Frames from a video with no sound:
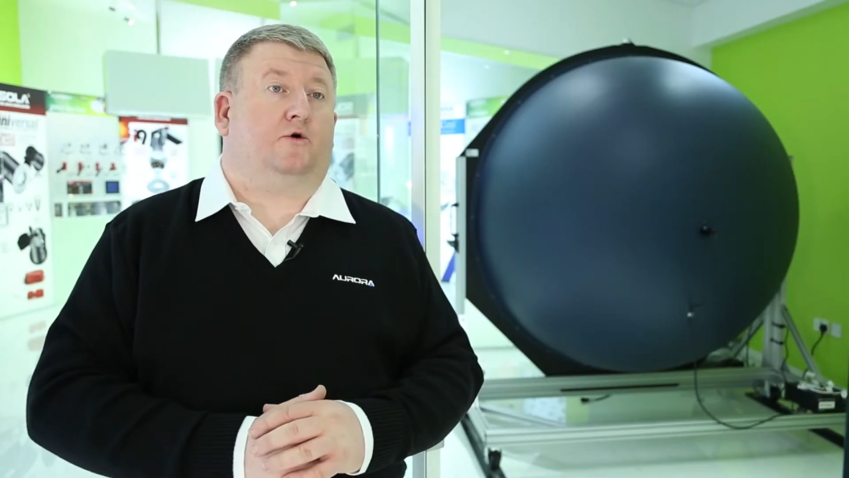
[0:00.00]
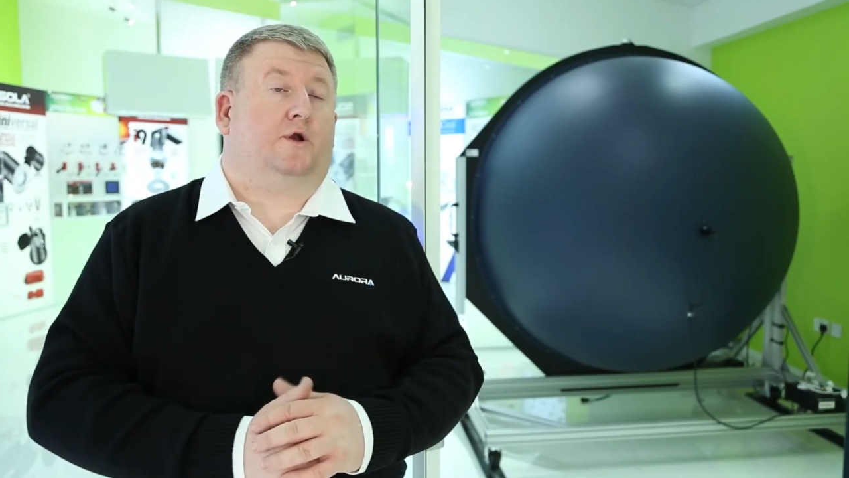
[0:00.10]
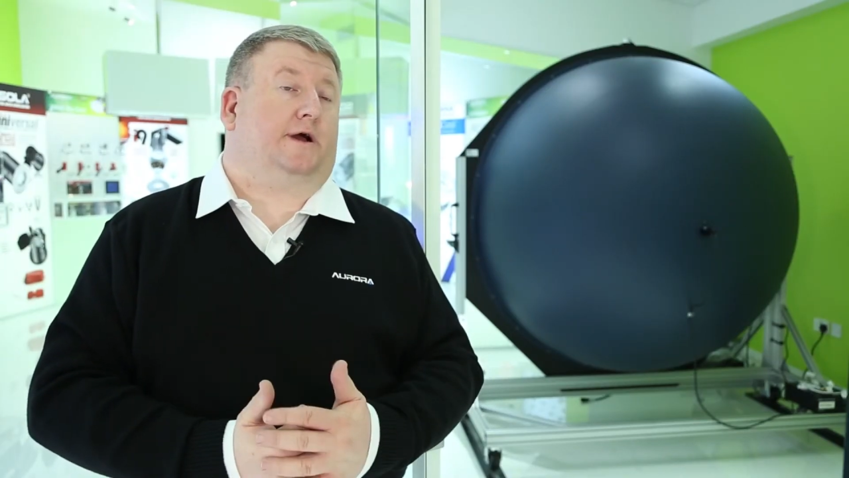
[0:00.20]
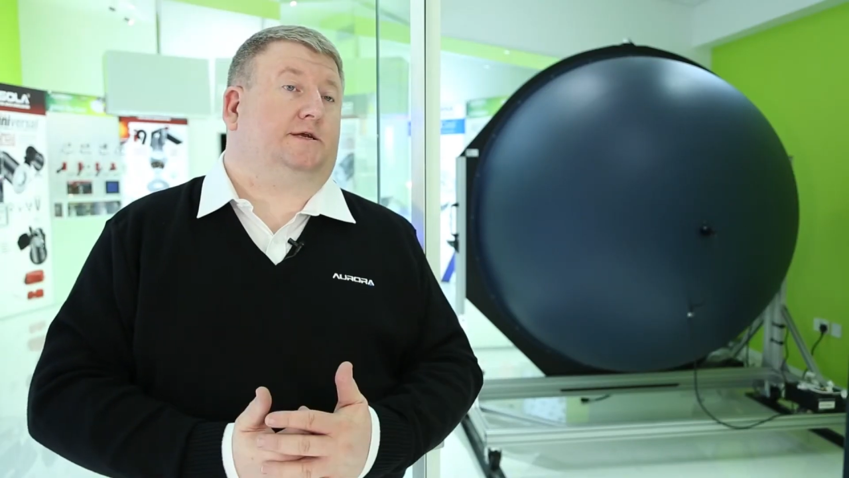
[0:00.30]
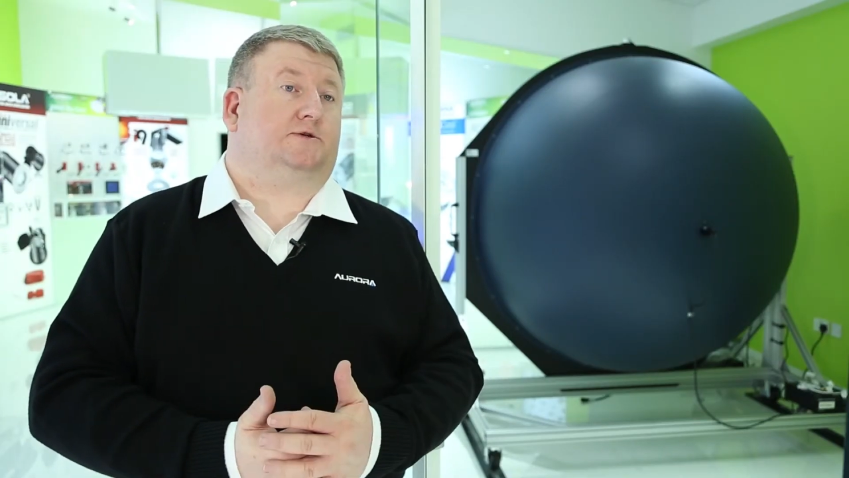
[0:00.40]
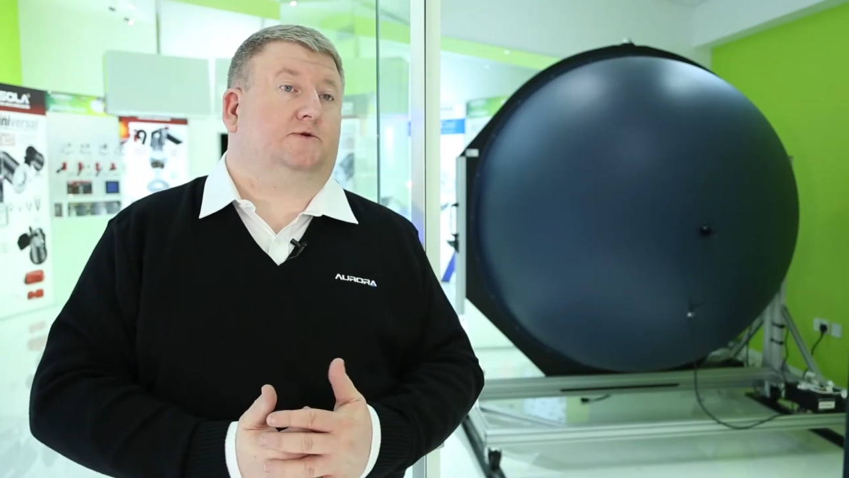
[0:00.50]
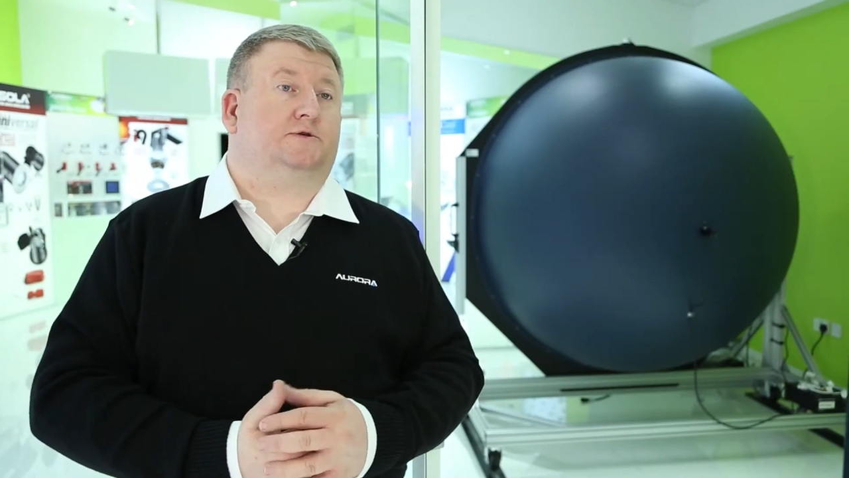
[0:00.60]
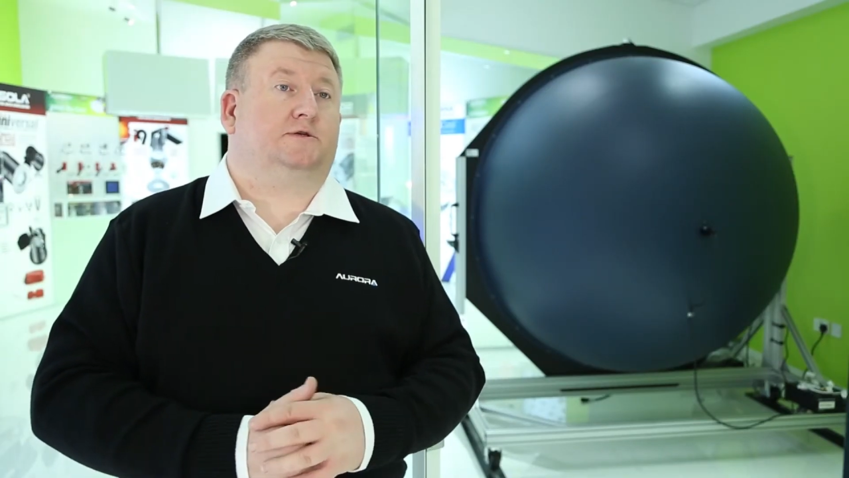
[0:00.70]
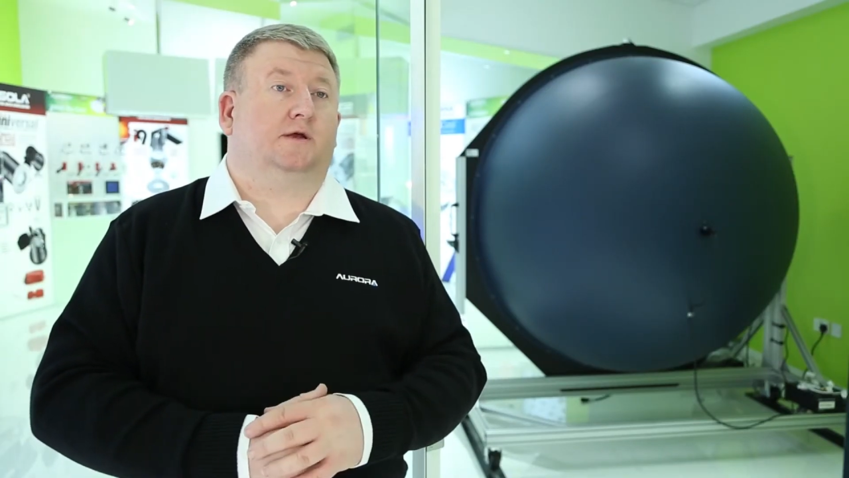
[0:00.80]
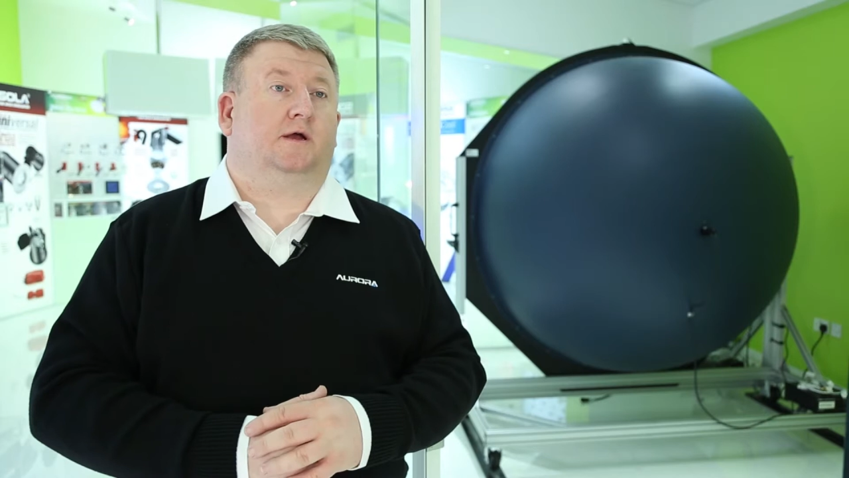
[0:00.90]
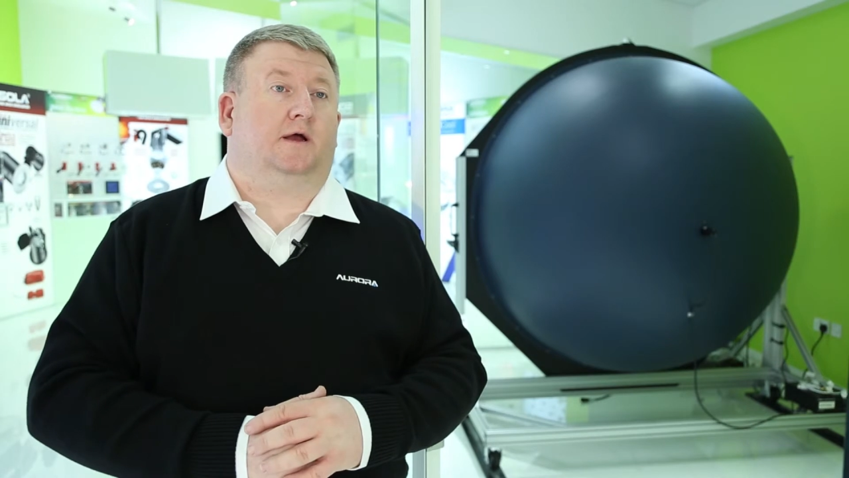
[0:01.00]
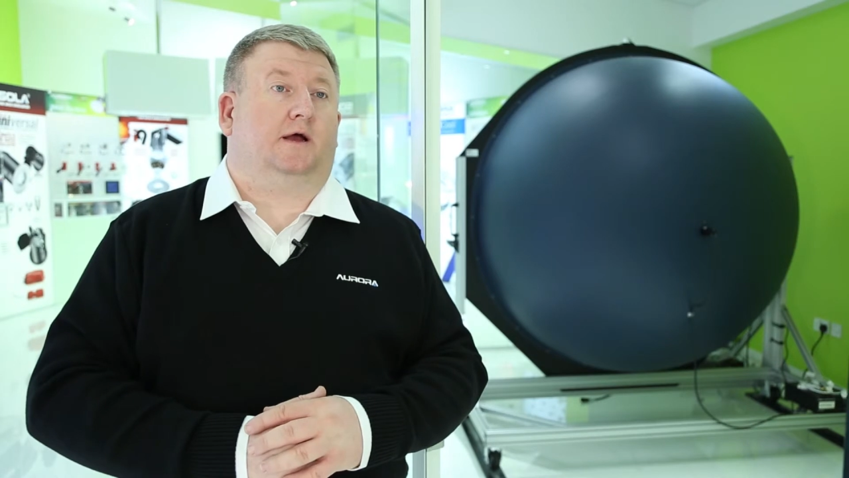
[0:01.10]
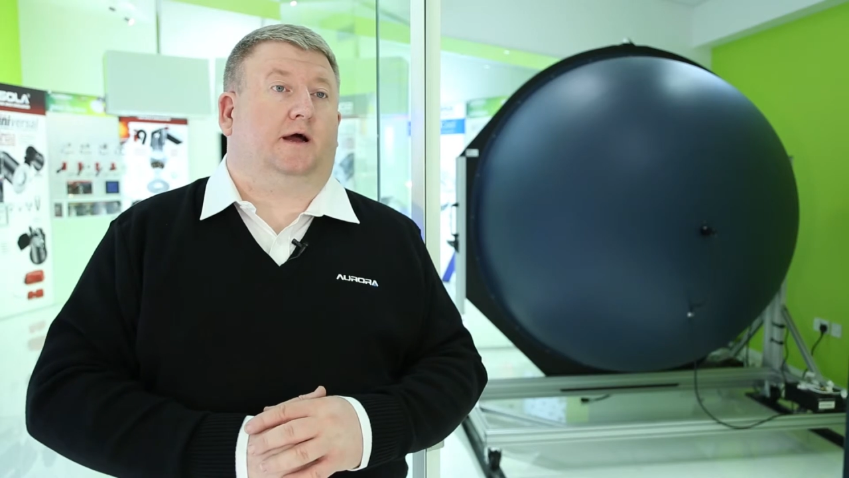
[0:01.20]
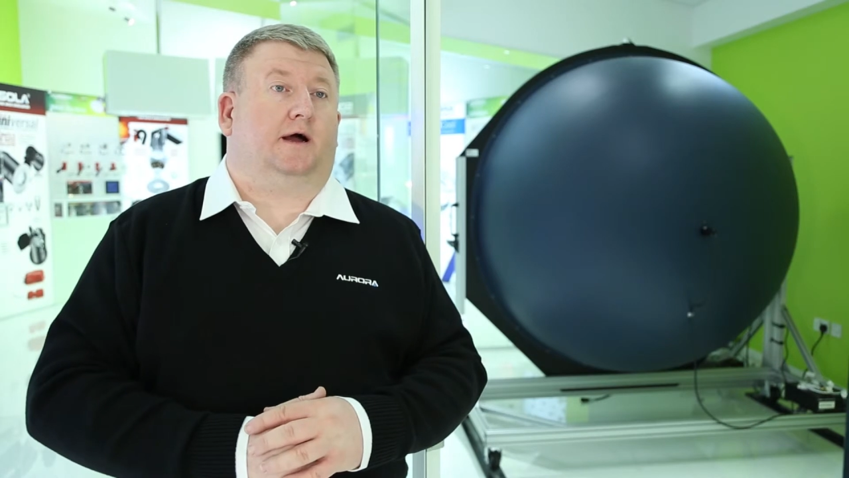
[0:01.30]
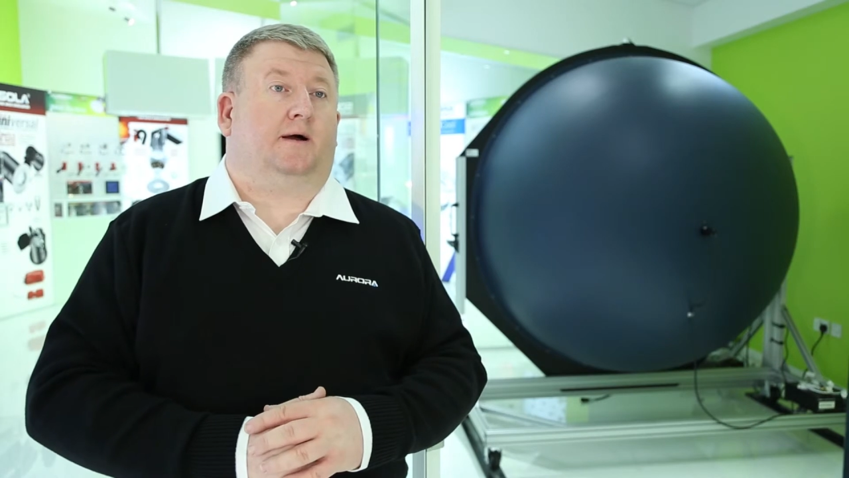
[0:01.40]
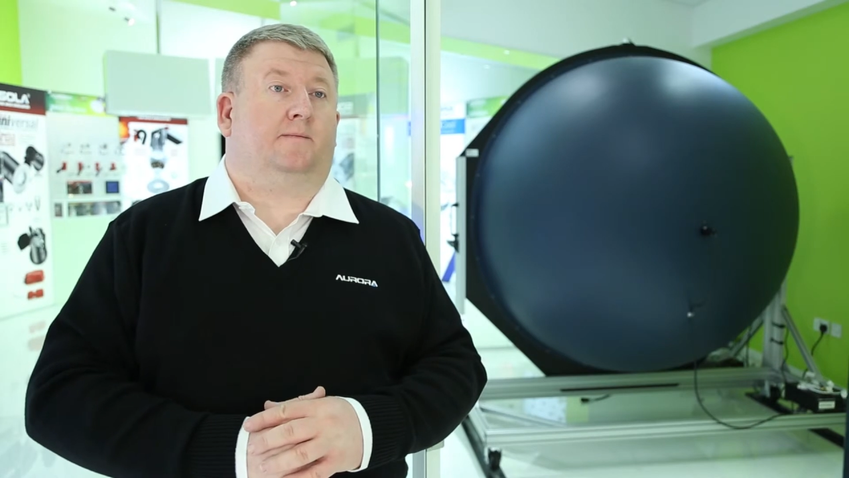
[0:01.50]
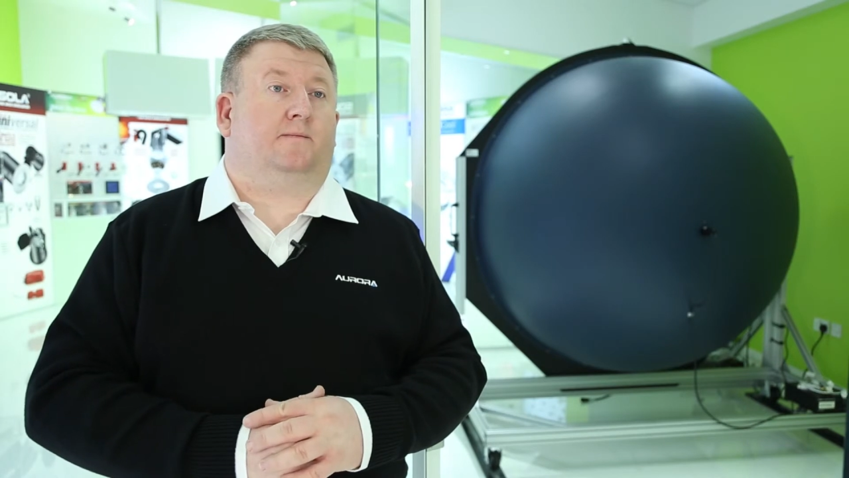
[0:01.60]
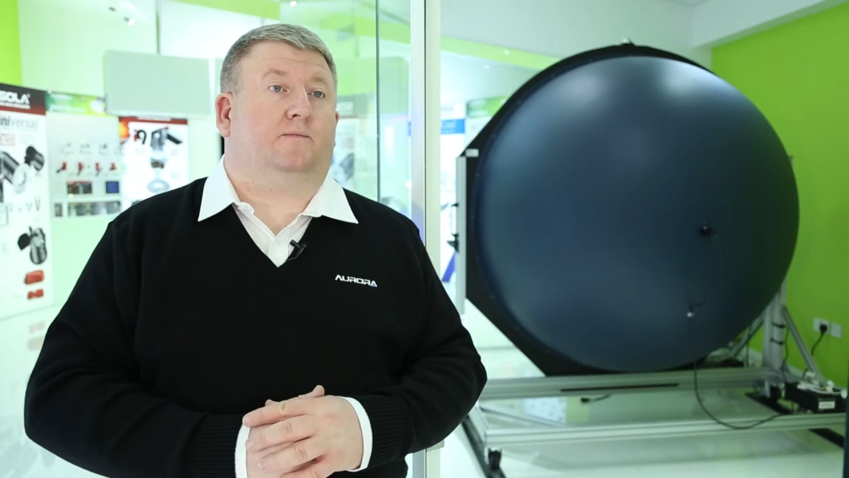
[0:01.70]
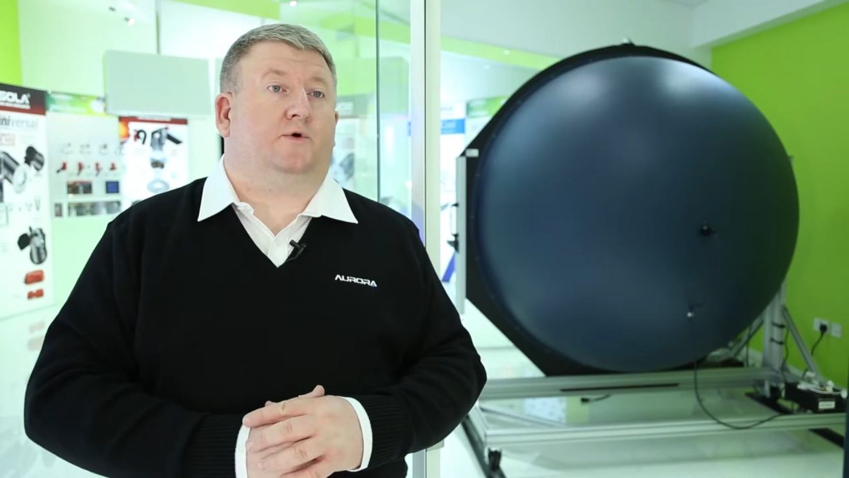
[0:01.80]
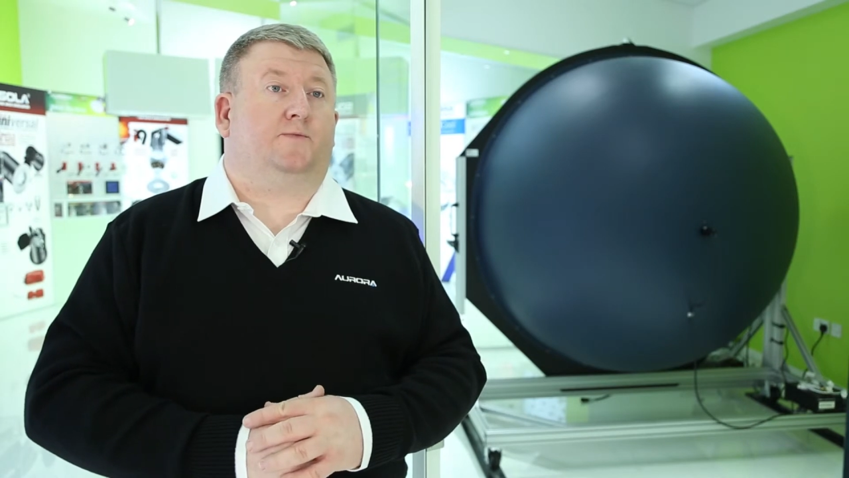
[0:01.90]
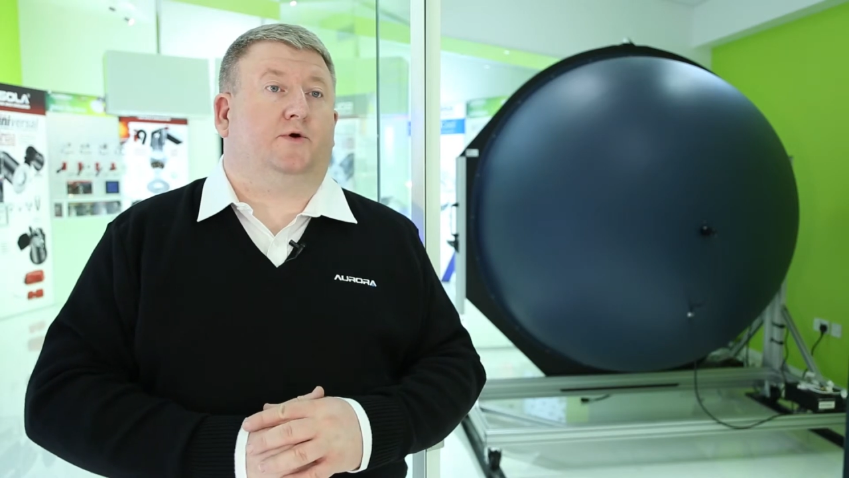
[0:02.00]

or a light source um, we